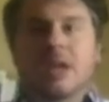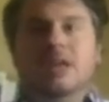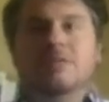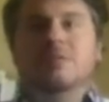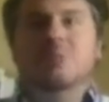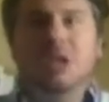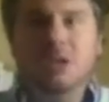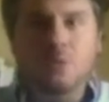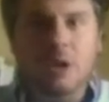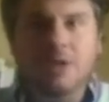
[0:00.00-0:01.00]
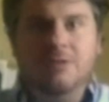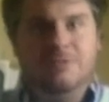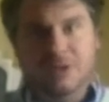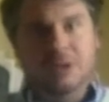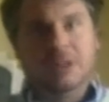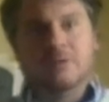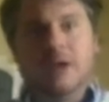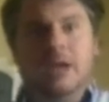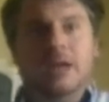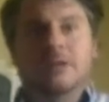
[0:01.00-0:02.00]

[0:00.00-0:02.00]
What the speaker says: and even being with feeling, right?